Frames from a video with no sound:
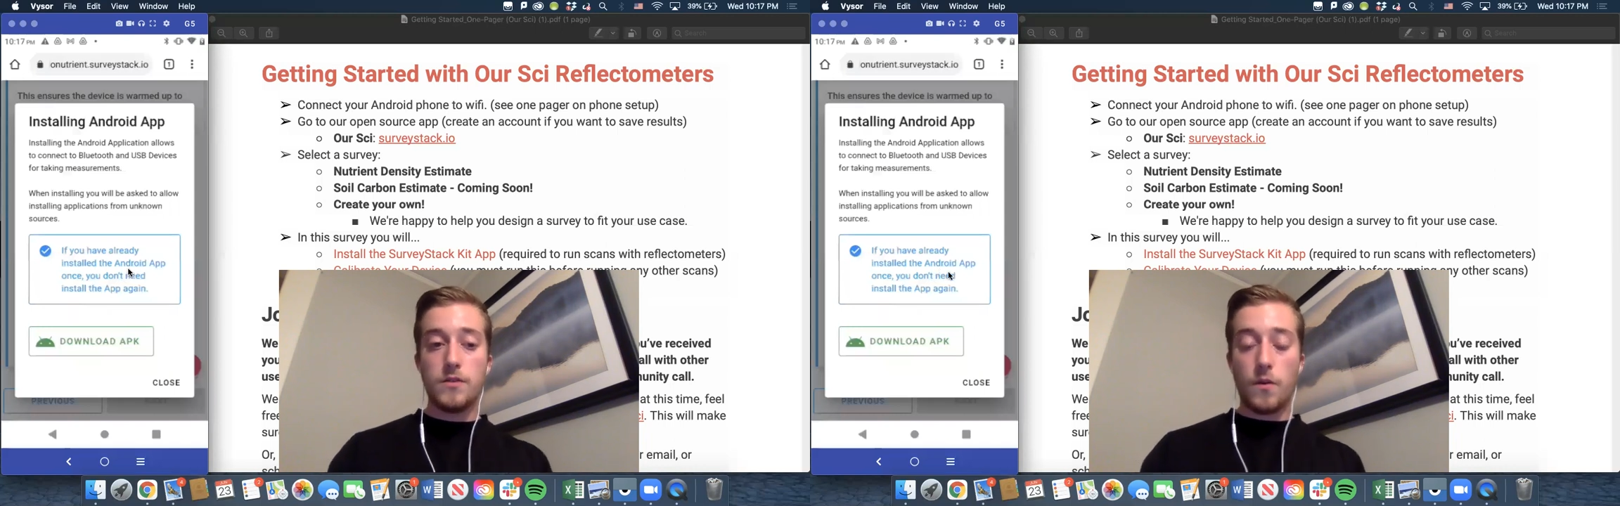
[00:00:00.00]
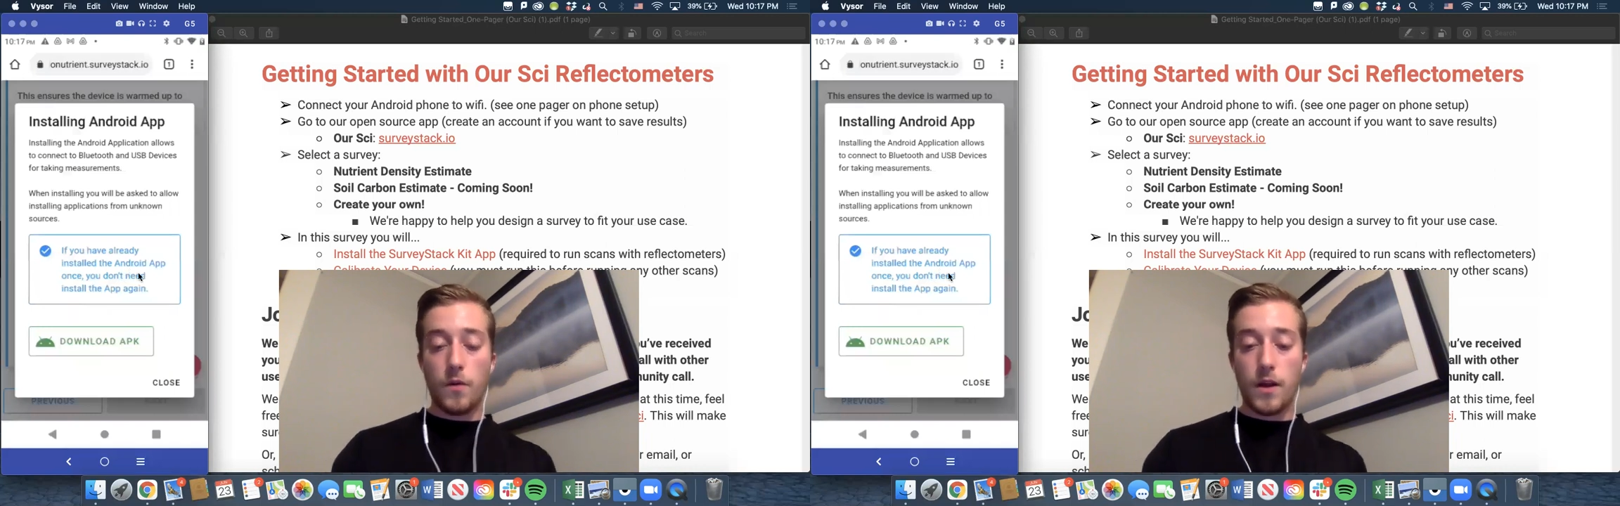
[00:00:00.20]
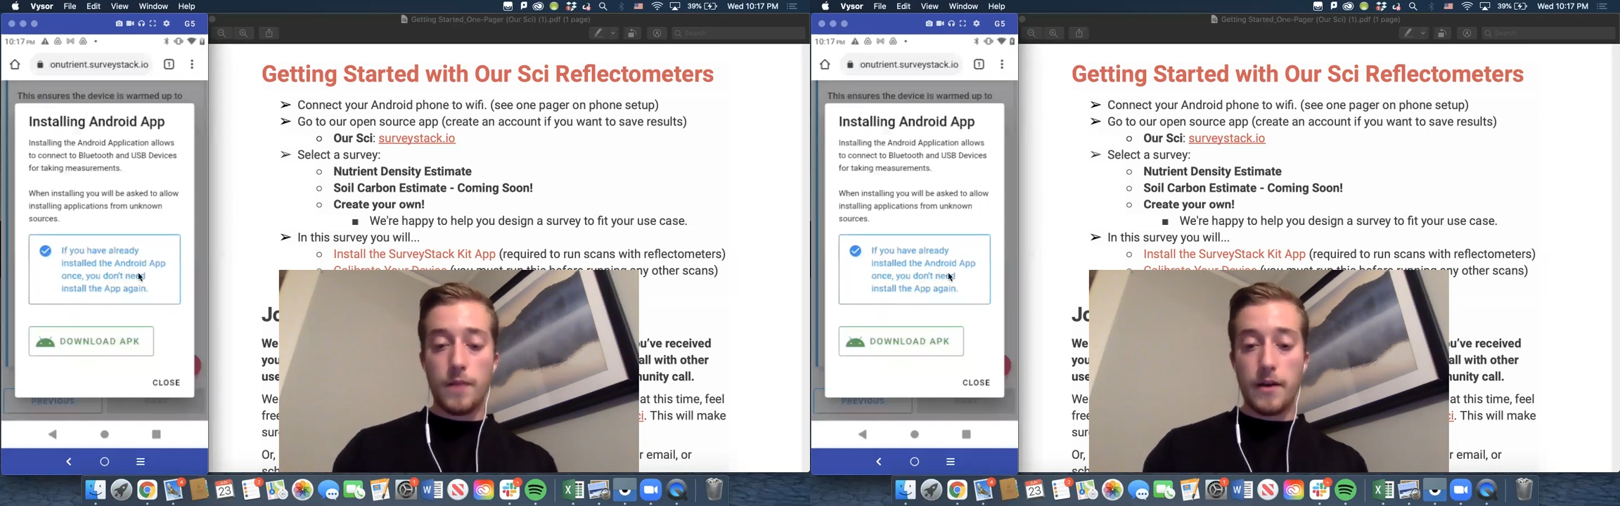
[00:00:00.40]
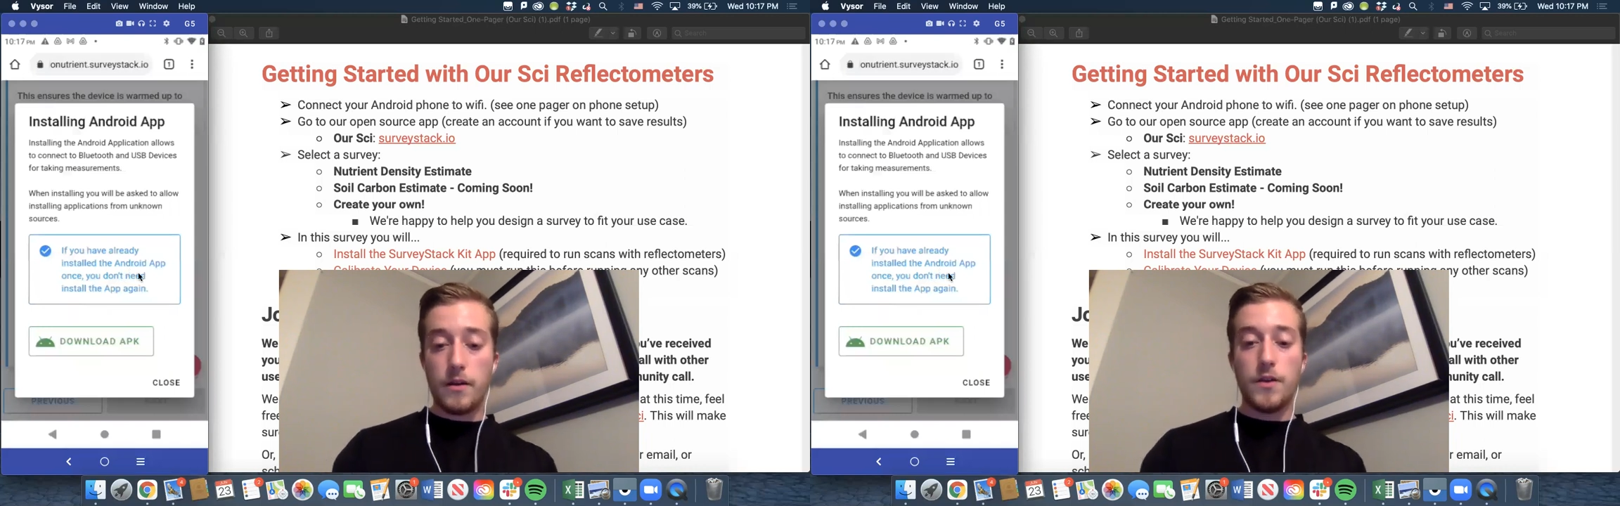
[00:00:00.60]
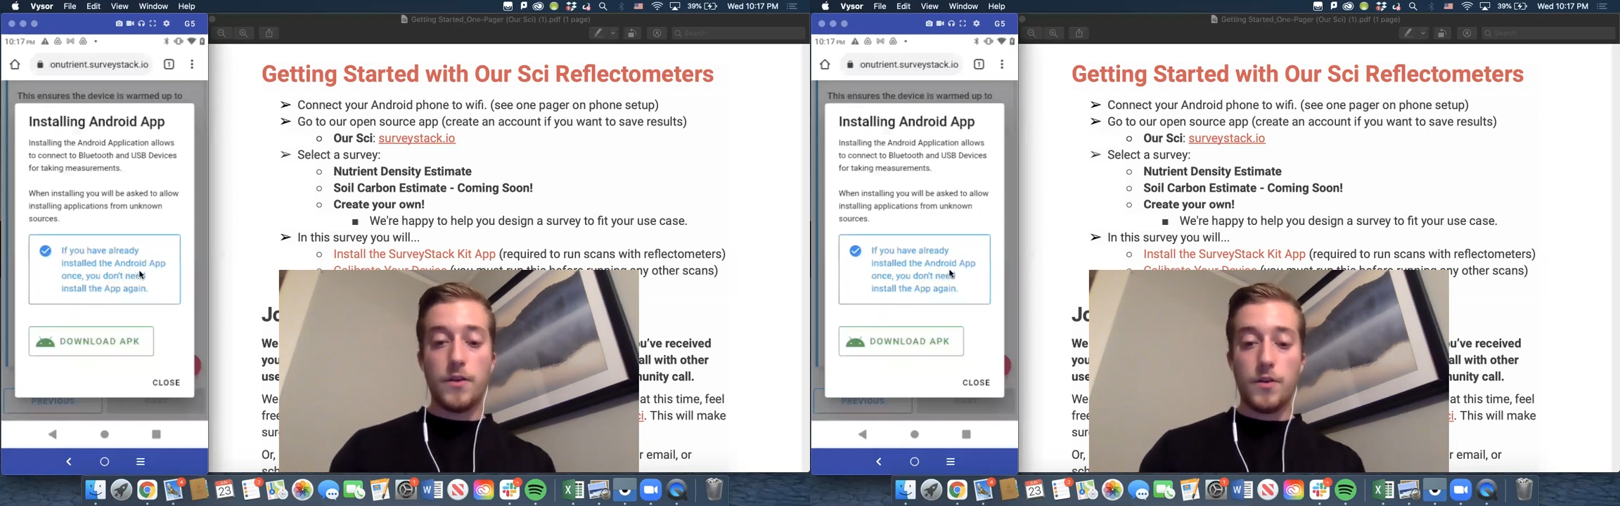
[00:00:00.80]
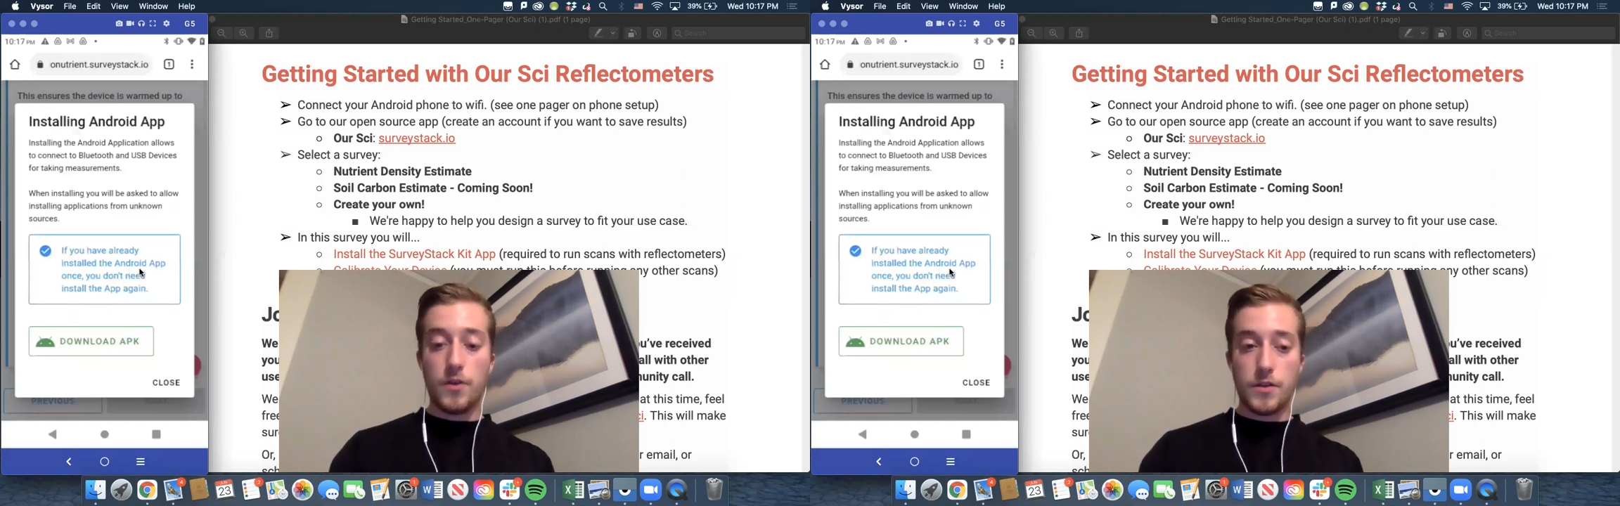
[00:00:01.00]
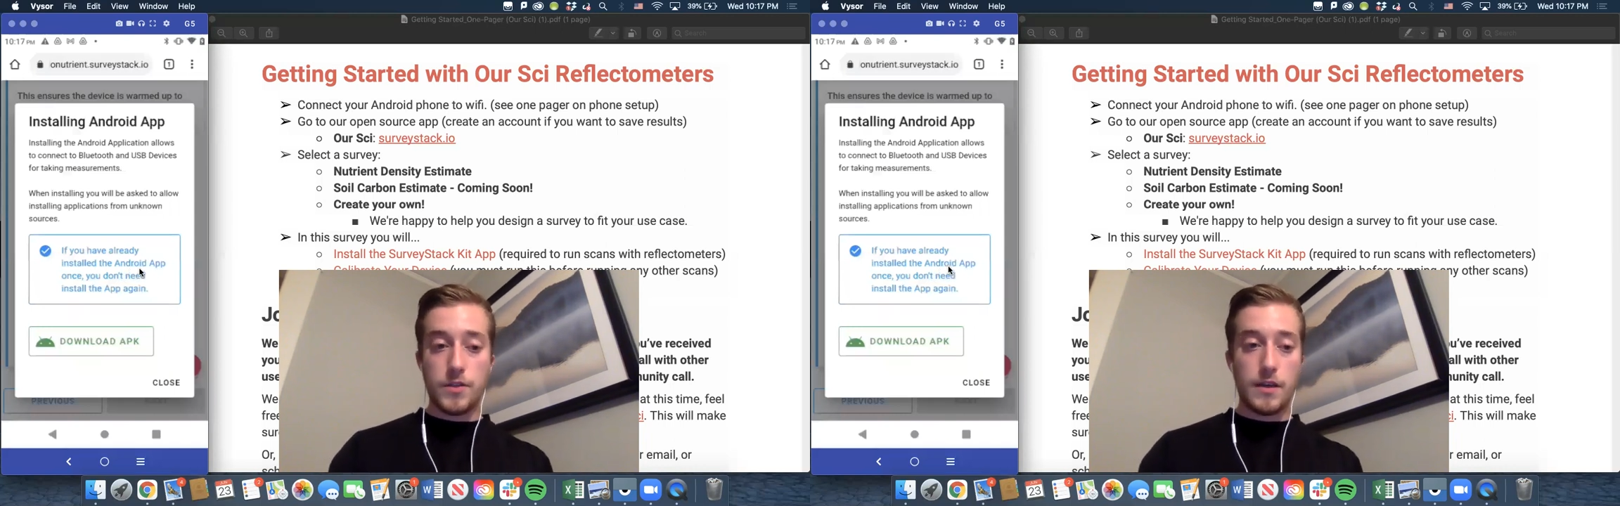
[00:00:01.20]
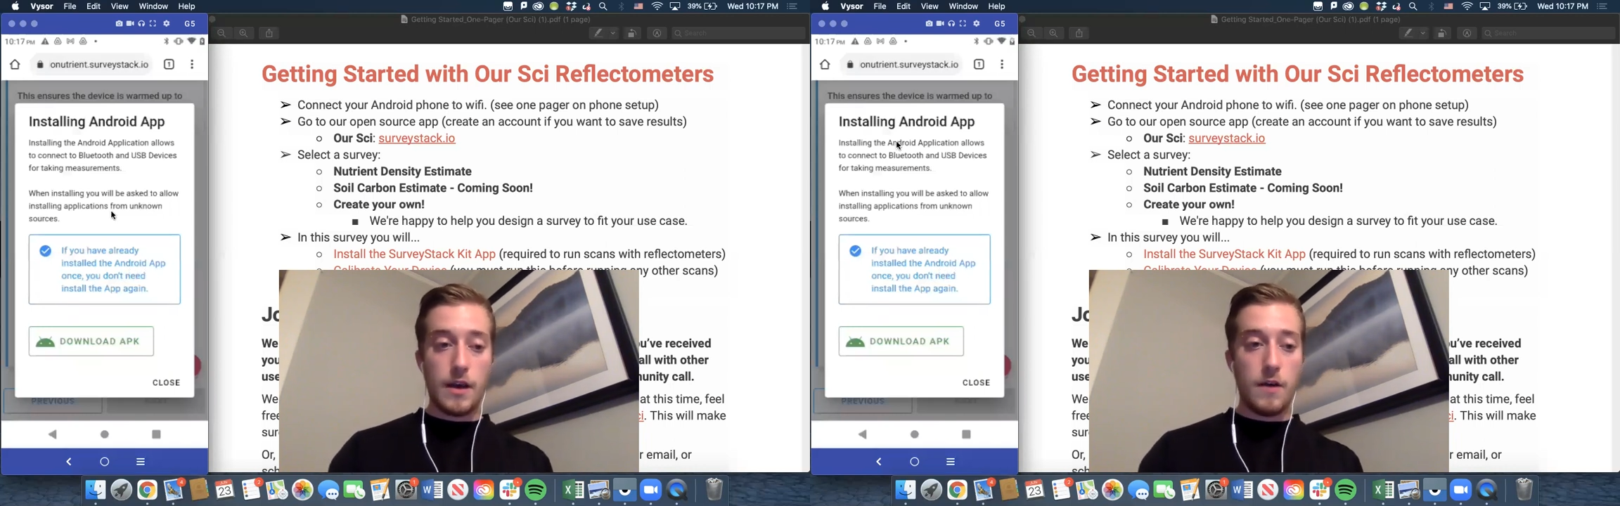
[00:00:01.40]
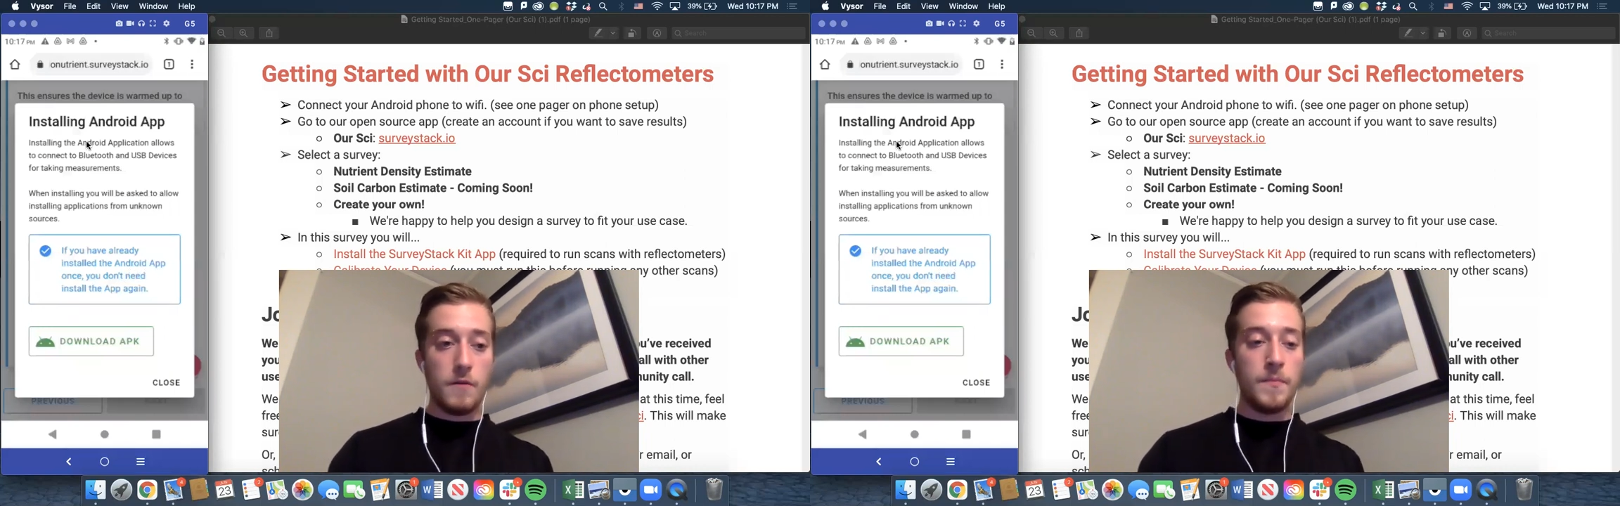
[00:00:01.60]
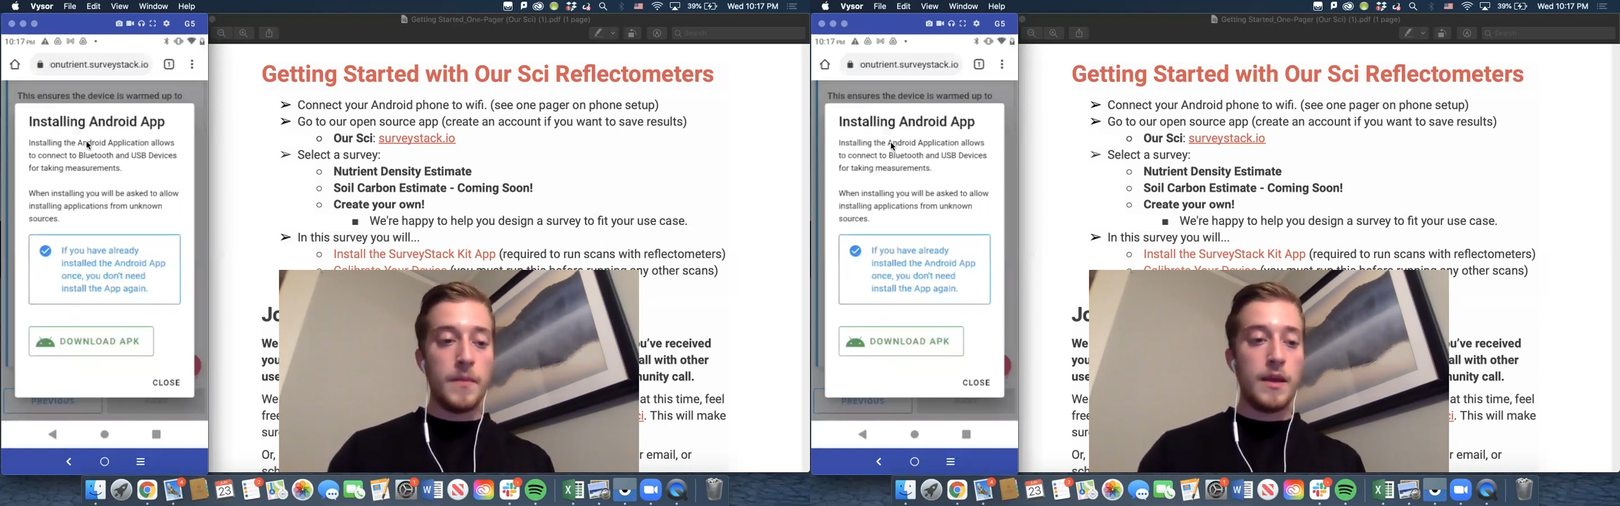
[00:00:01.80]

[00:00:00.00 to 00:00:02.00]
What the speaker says: Don't worry about it. You're good to go.